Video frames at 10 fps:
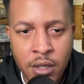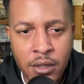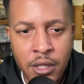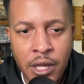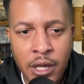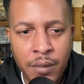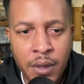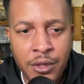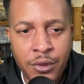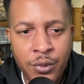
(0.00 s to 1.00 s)
the game by
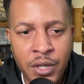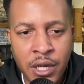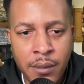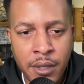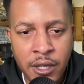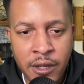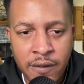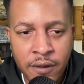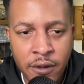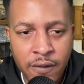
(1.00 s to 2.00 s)
3, I believe,
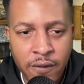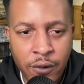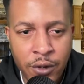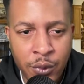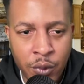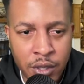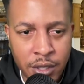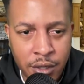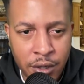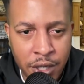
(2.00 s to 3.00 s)

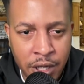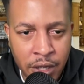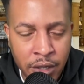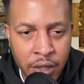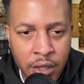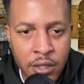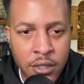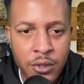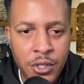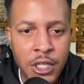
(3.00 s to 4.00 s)
41-38. So
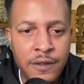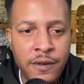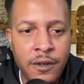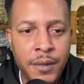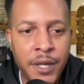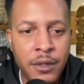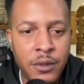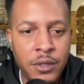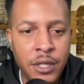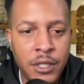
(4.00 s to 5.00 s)
chance for the Bengals
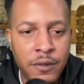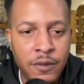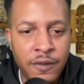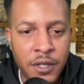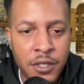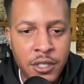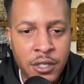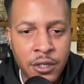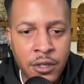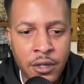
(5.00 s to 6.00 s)
to get some revenge
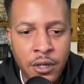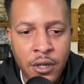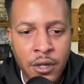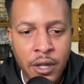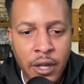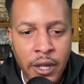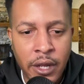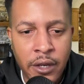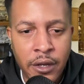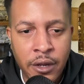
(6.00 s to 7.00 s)
here.
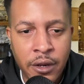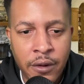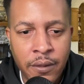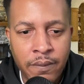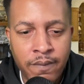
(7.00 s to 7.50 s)
And I'll